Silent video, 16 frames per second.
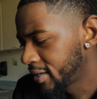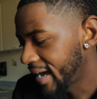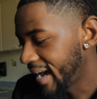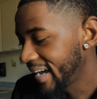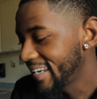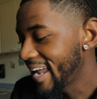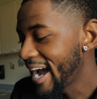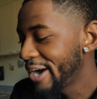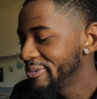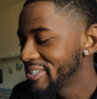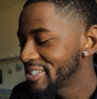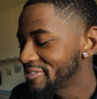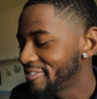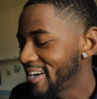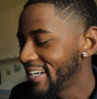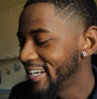Hey, now it
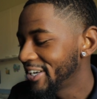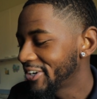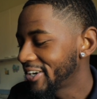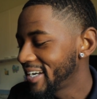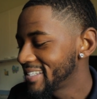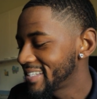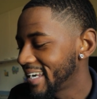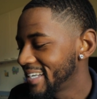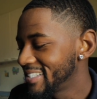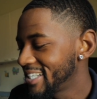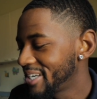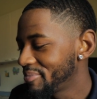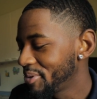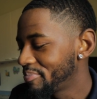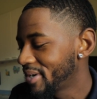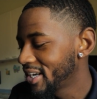was funny though. They said
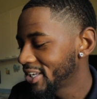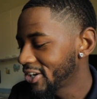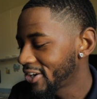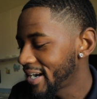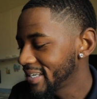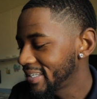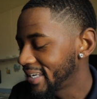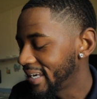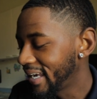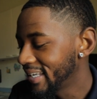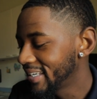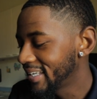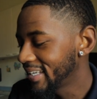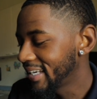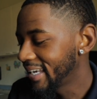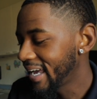Jimmy Butler at the
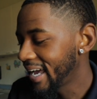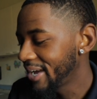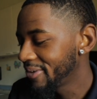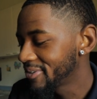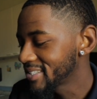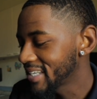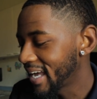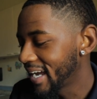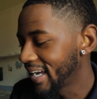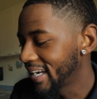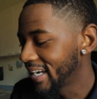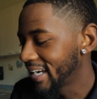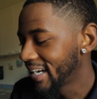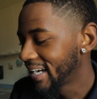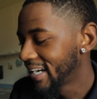end of the game was like,